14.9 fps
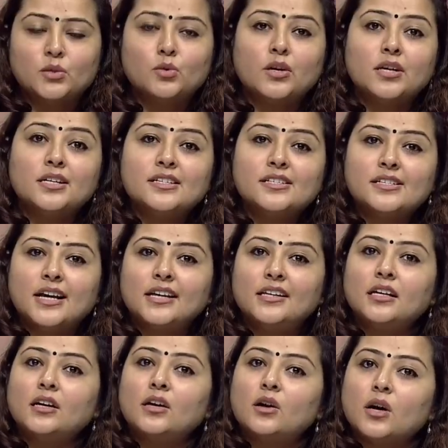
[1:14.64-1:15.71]
to
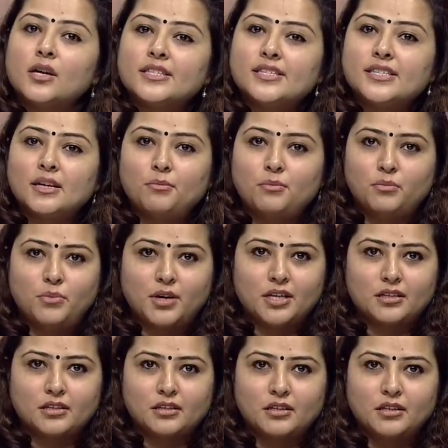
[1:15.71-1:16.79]
understand the concept
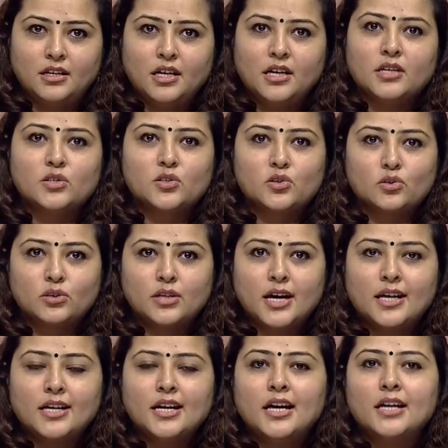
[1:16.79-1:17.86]
better, so
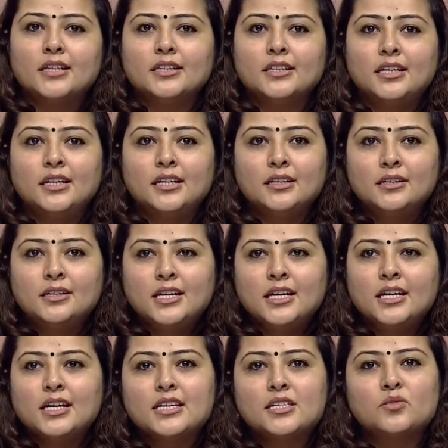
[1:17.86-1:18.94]
that the
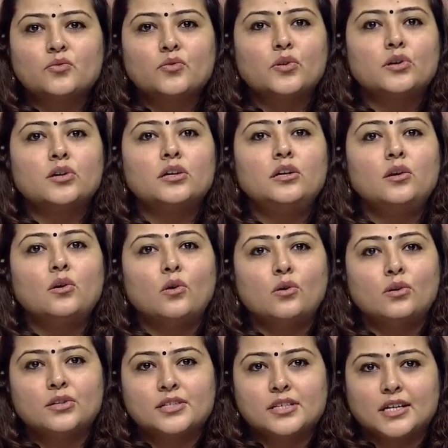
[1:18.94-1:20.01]
learning is for a
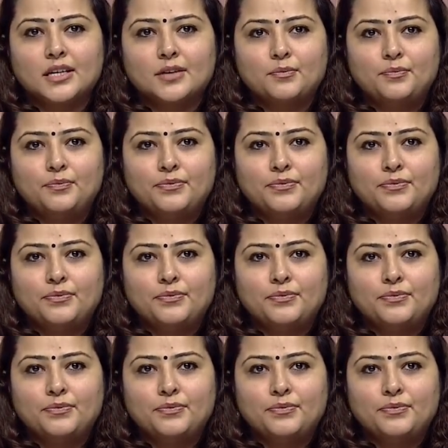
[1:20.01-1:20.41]
long time.